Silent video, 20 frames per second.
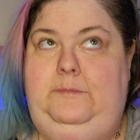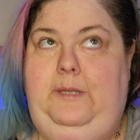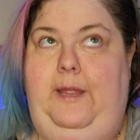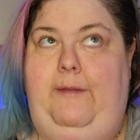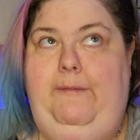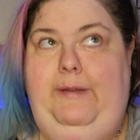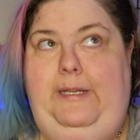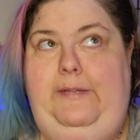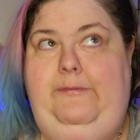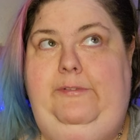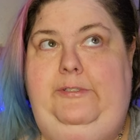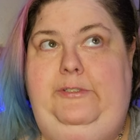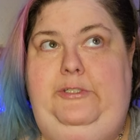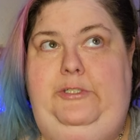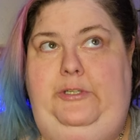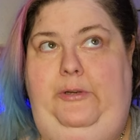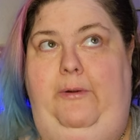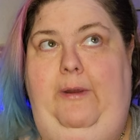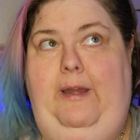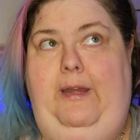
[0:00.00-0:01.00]
And when it feels
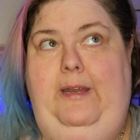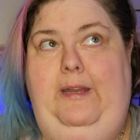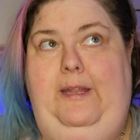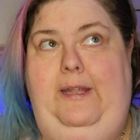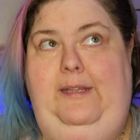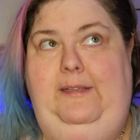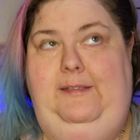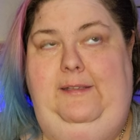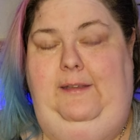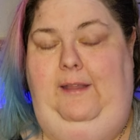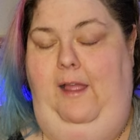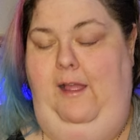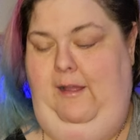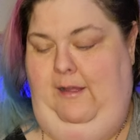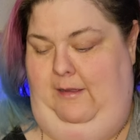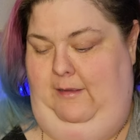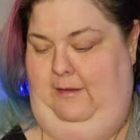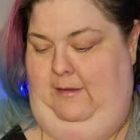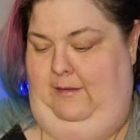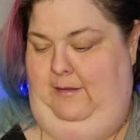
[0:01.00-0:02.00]
short, it's
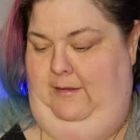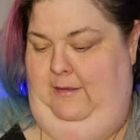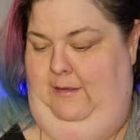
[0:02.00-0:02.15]
long.